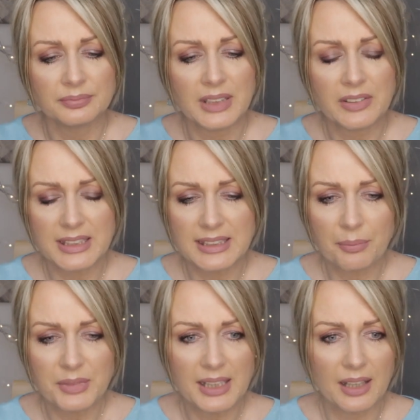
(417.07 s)
there is
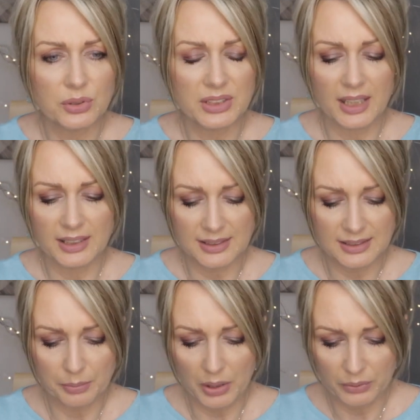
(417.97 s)
something else that I can
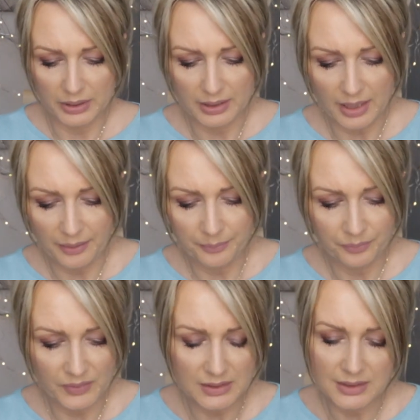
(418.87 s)
smell in there.
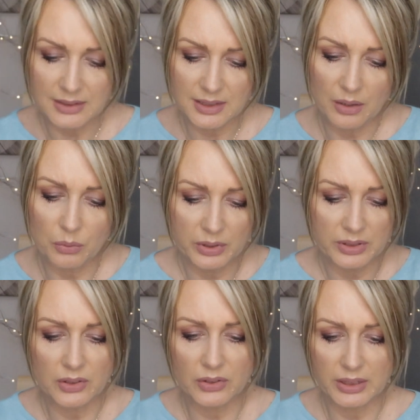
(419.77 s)
Does it say what
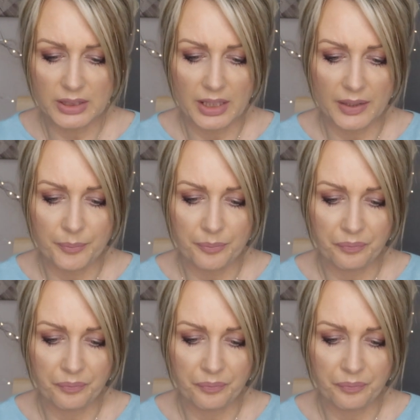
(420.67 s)
it's got in it?